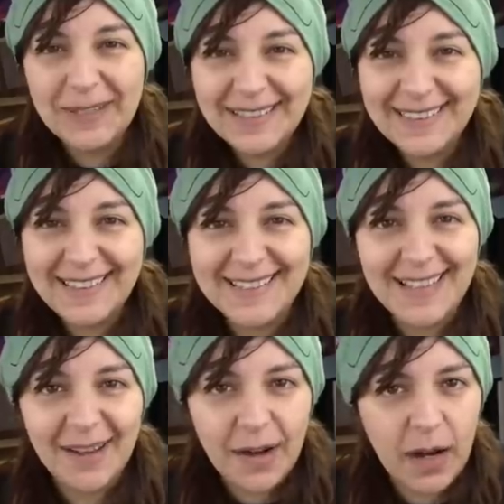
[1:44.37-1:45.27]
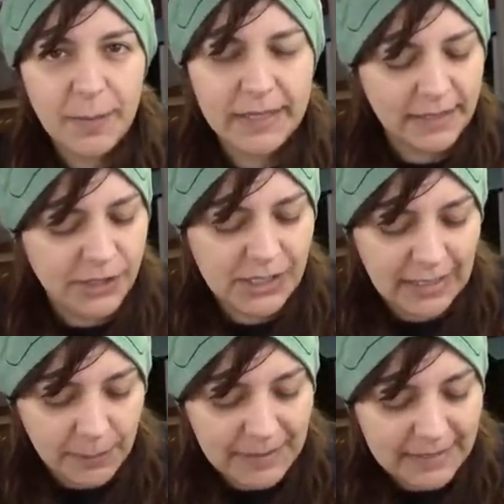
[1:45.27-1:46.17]
One of the things that caught my attention
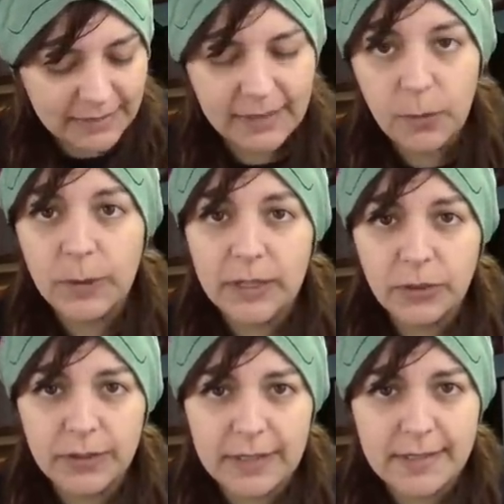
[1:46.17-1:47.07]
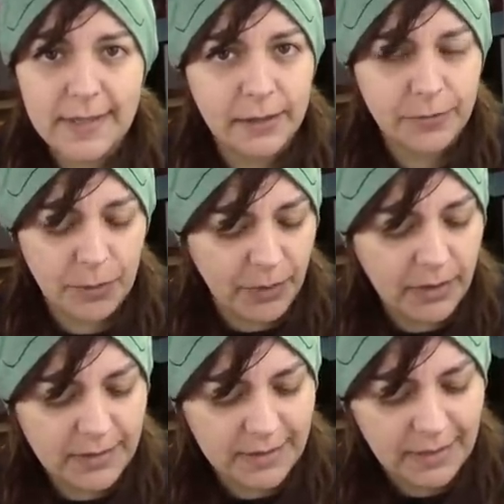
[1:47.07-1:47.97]
immediately when I took this out of the
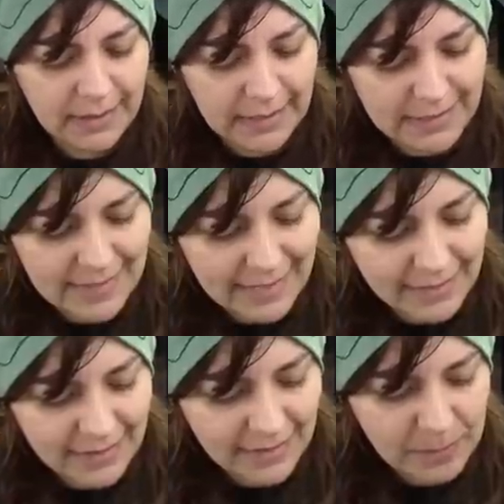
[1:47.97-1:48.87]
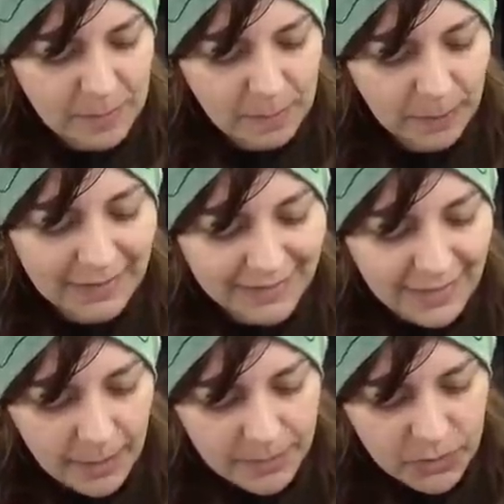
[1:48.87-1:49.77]
box is that it
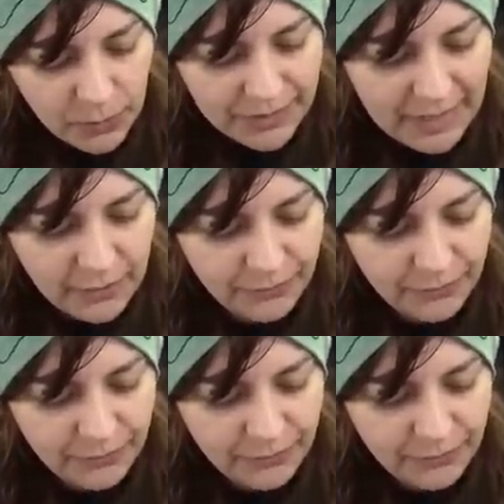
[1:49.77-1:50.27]
comes with a